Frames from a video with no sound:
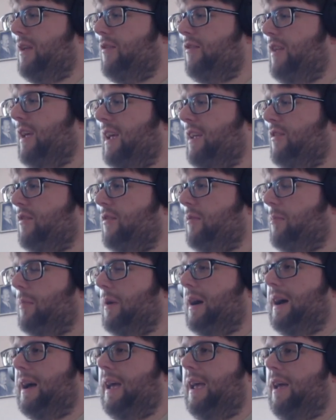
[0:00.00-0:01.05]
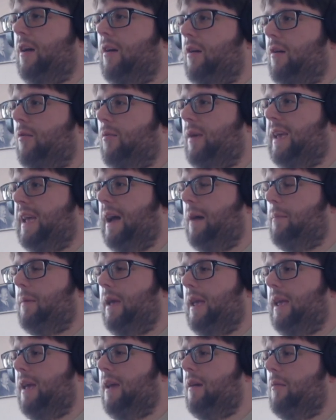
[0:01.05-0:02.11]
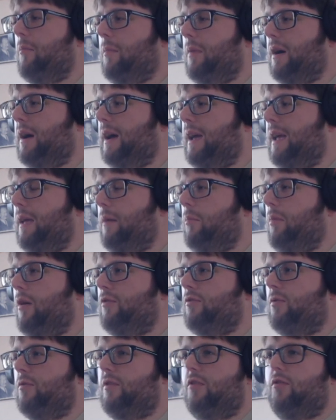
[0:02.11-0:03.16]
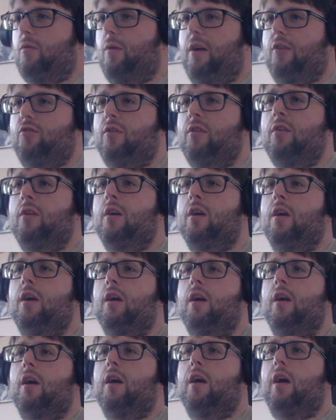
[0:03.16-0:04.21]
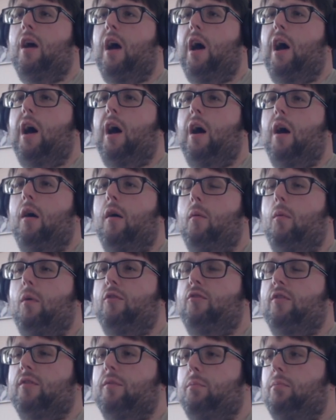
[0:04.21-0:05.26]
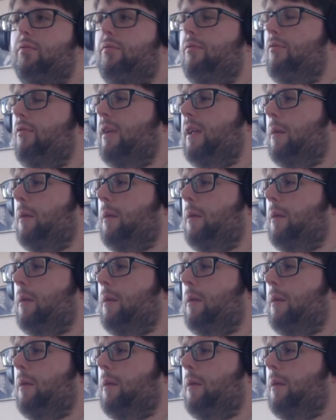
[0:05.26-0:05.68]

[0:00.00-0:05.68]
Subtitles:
States by recapping my personal situation, which is pretty